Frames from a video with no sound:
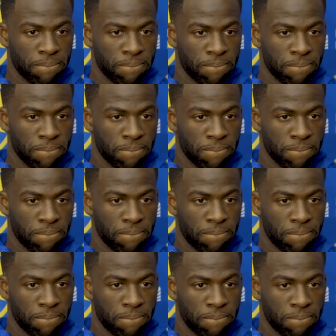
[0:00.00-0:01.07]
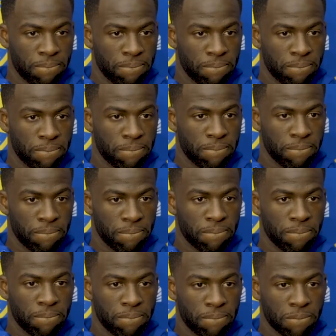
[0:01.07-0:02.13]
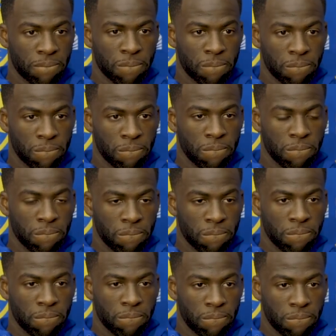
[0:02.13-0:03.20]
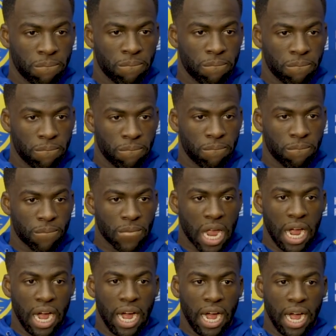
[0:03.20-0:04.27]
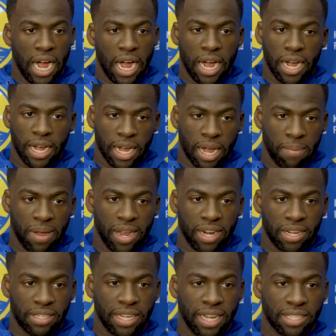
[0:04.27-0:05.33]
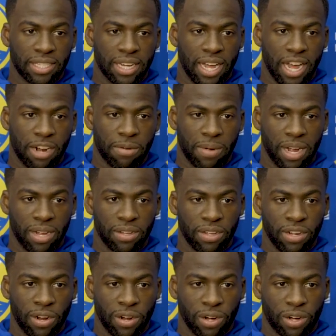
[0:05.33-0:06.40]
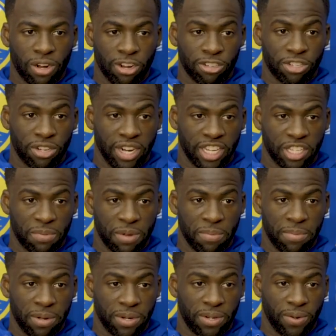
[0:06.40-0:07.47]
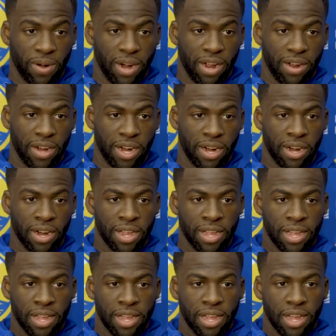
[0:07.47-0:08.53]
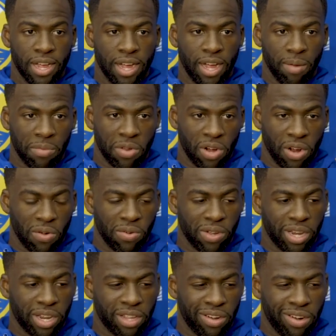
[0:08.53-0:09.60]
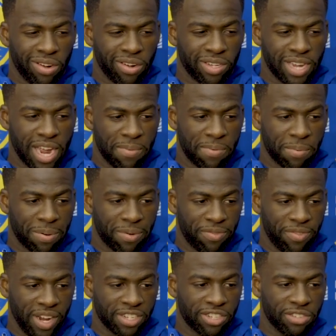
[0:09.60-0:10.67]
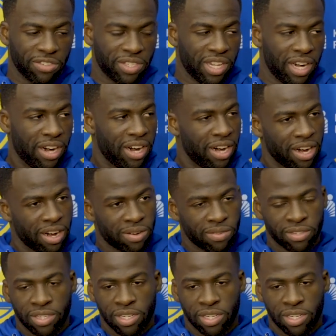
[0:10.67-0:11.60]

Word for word: you know, they may not get many minutes on the other night, and they just stay ready. Uh, I mean, it says a lot about you know the culture that's been built around here. Um, you know, with, you know the type of professionals that are here.